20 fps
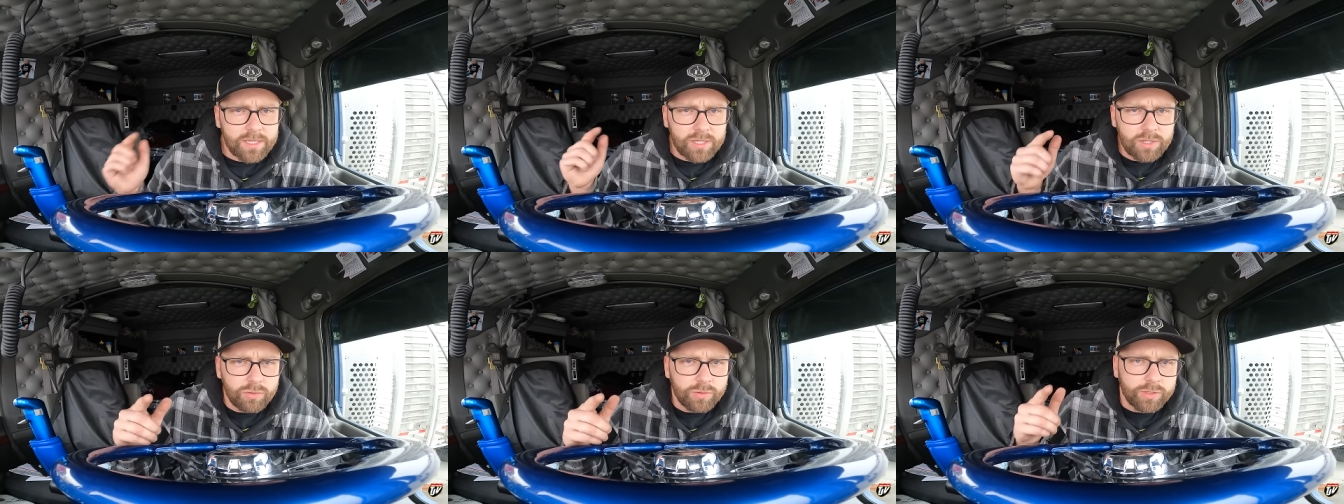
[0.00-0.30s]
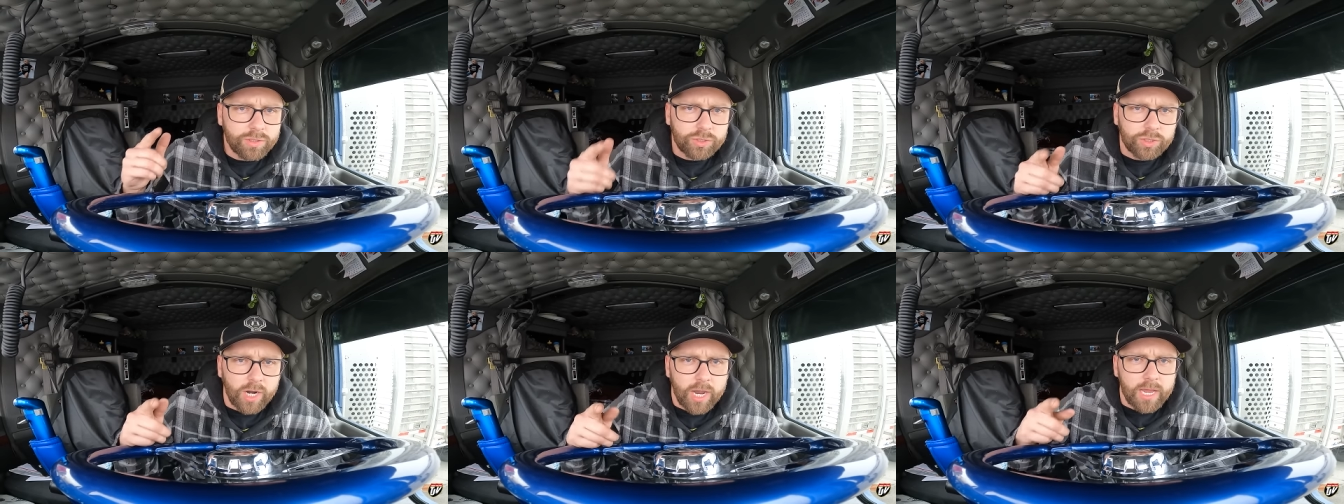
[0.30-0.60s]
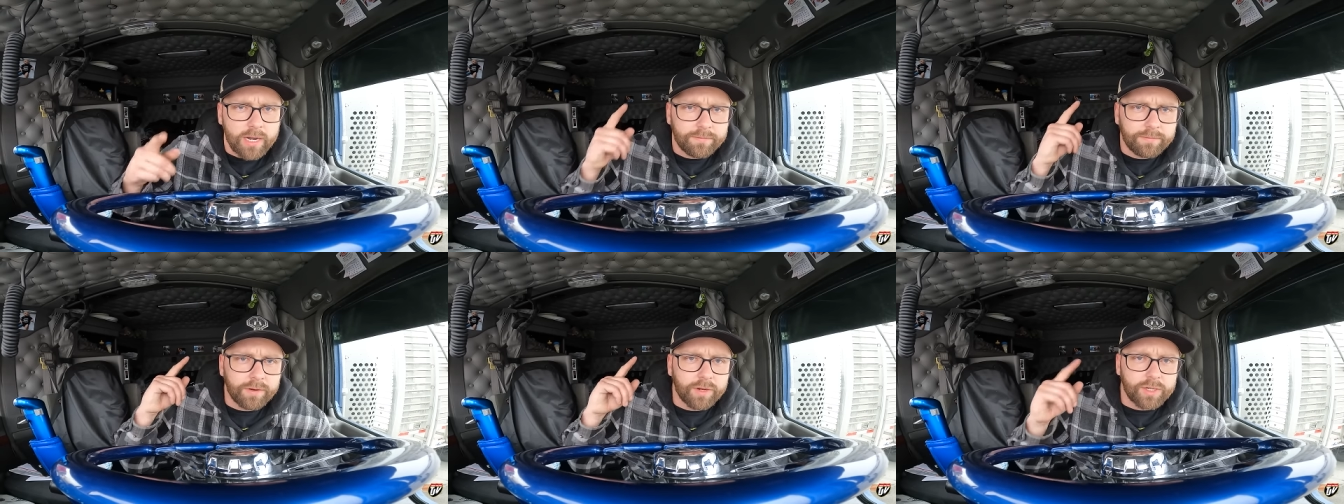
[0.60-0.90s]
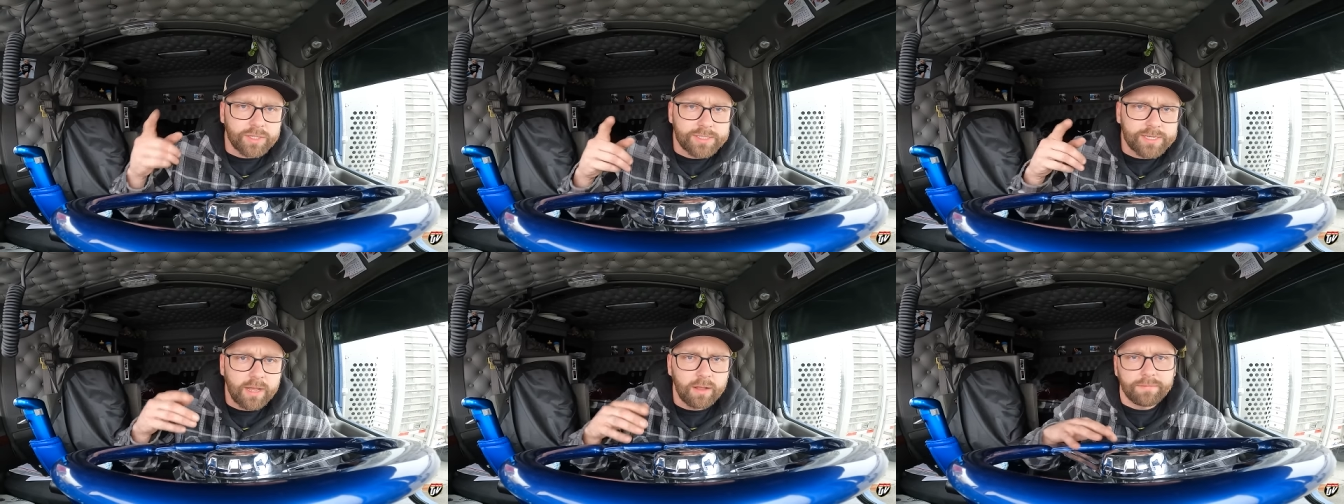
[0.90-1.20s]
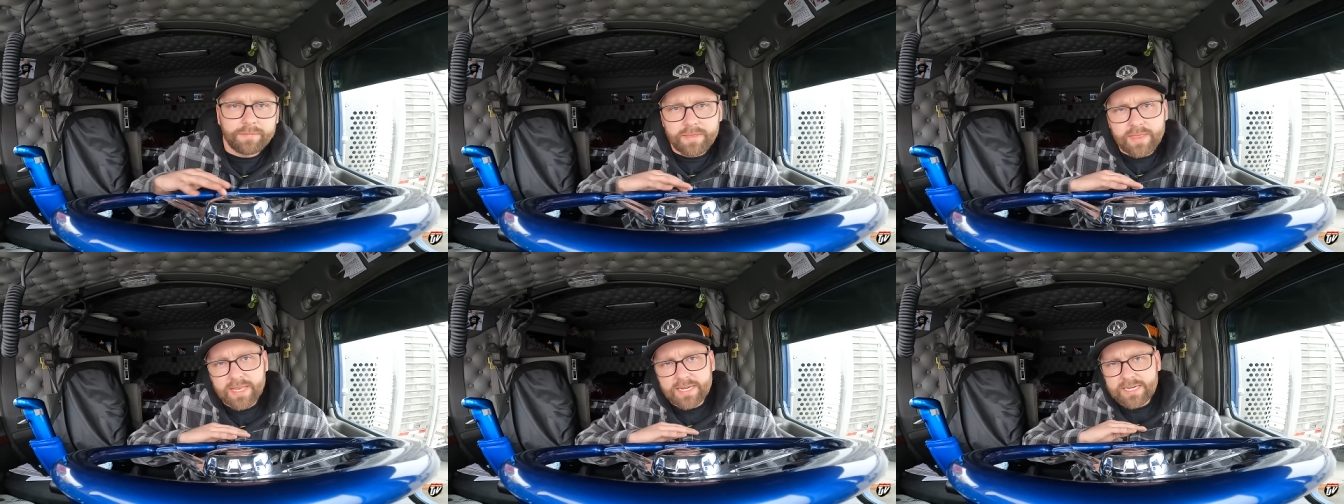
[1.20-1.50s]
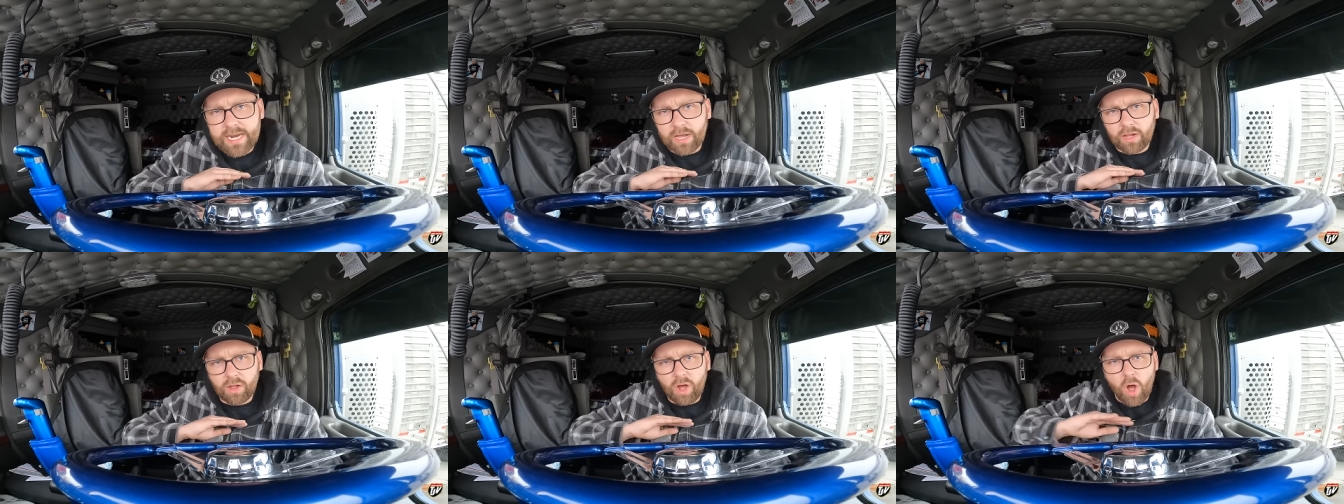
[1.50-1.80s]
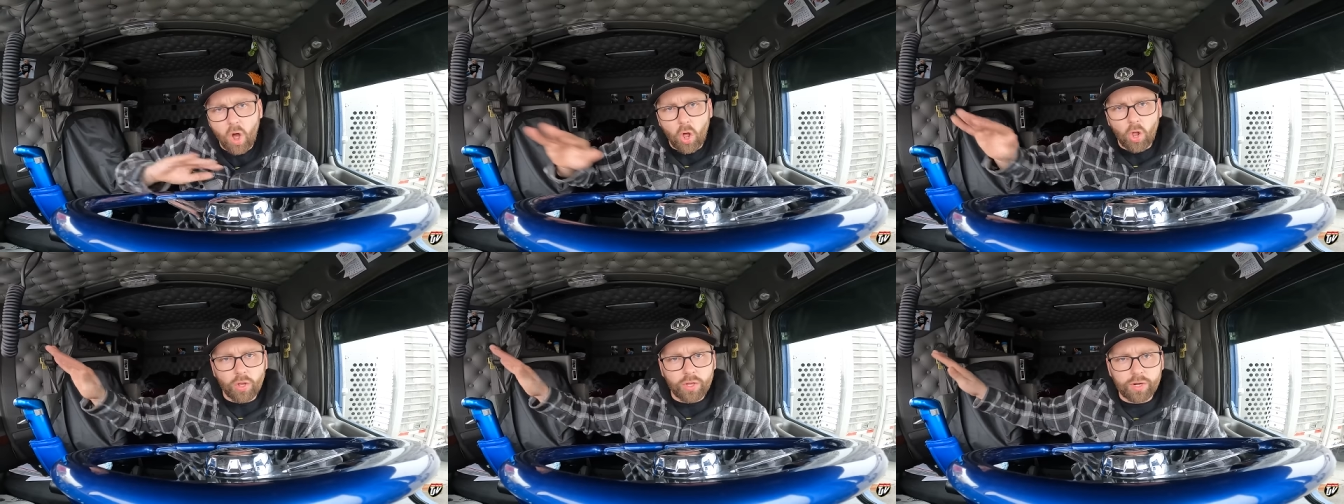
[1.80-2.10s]
so that you can try it for yourself and then tell
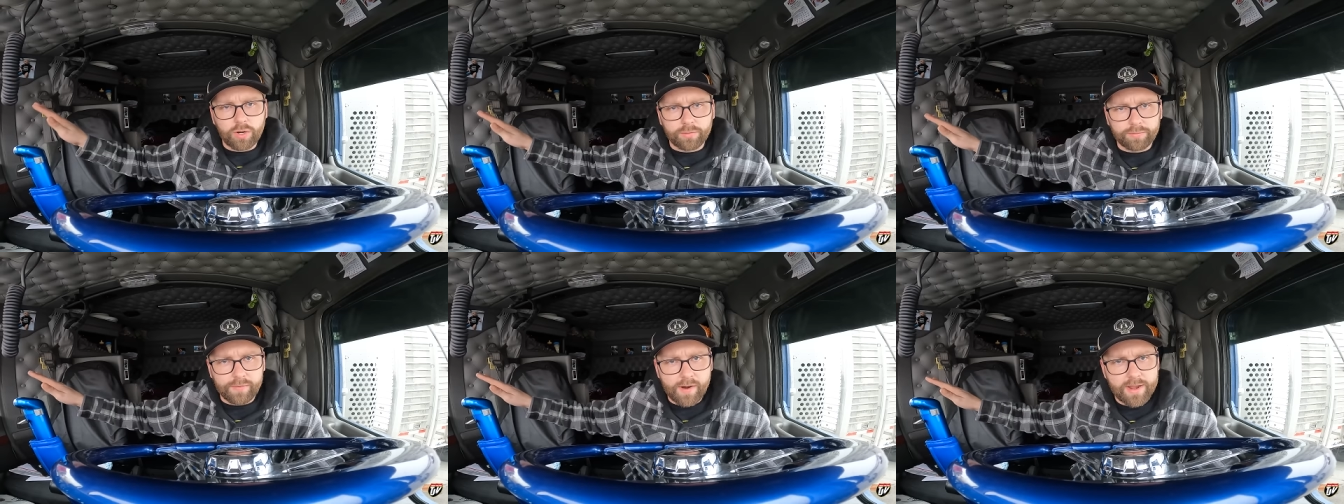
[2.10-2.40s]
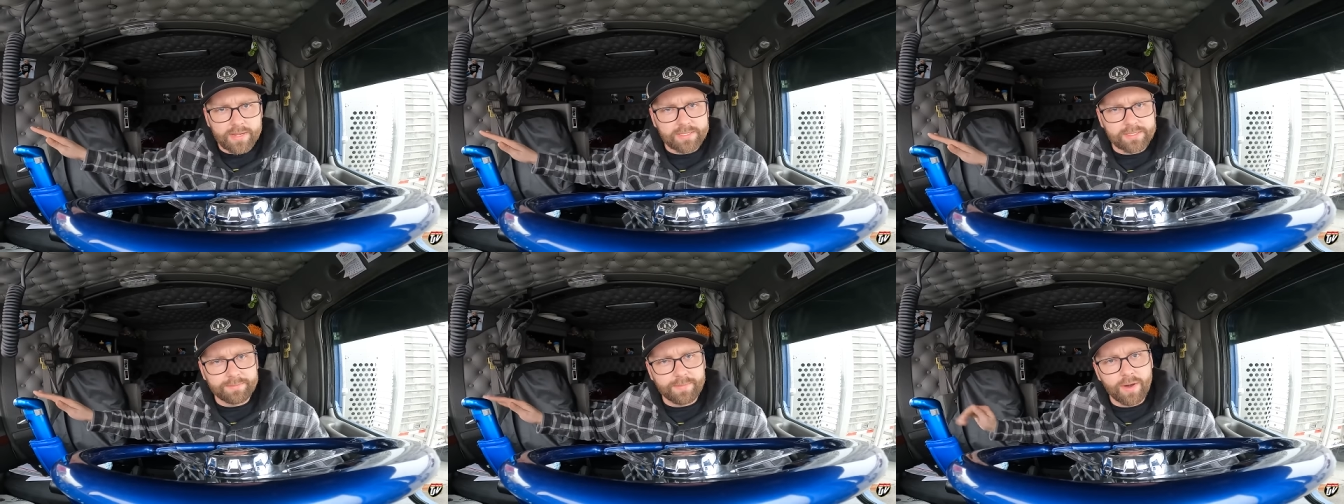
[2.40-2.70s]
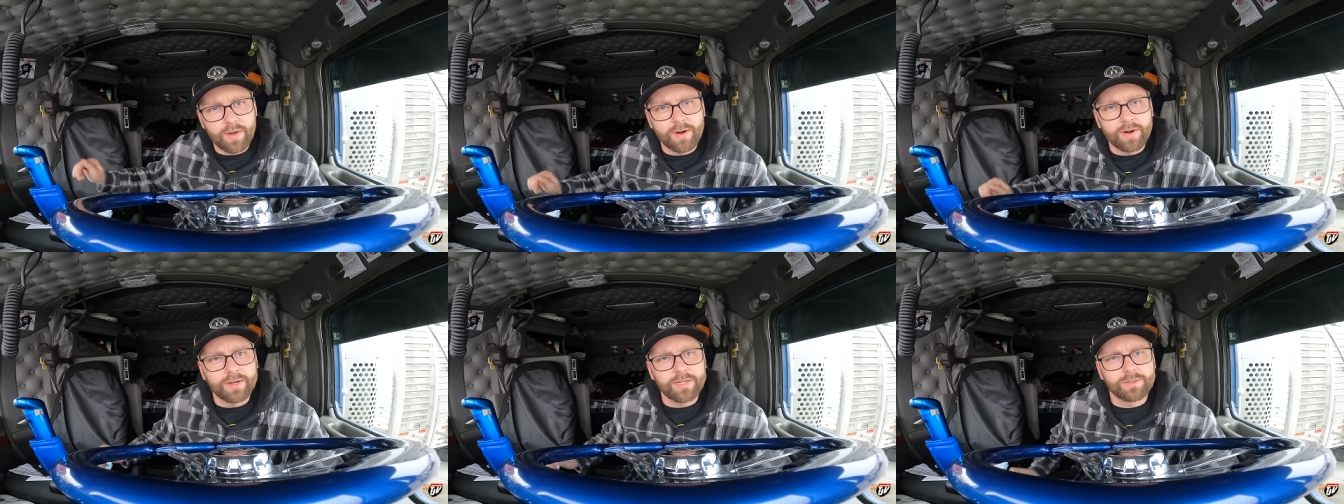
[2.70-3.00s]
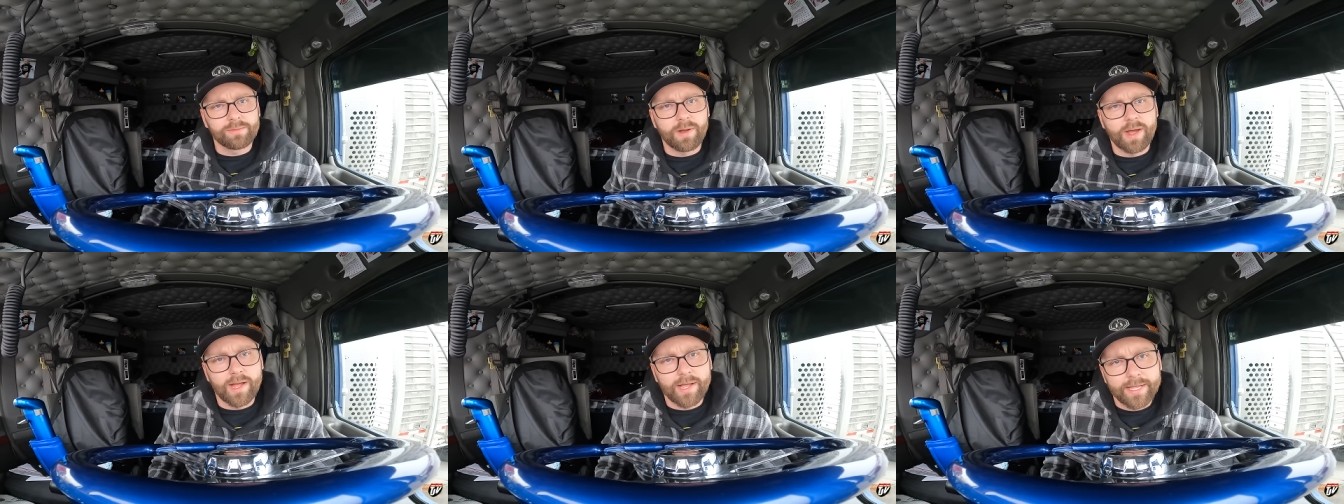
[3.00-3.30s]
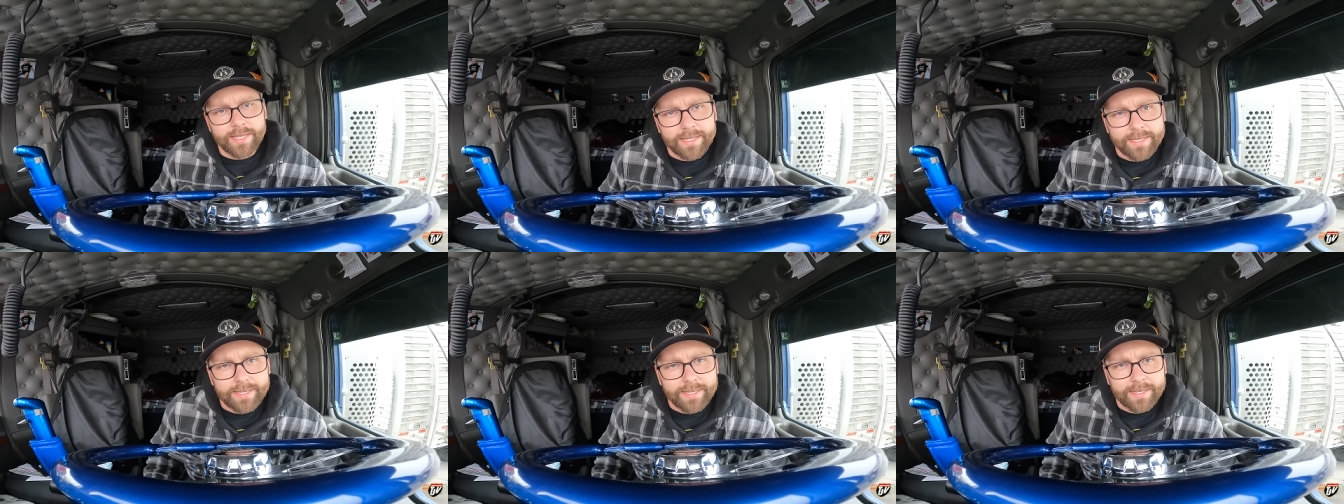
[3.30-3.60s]
all your friends about it as well.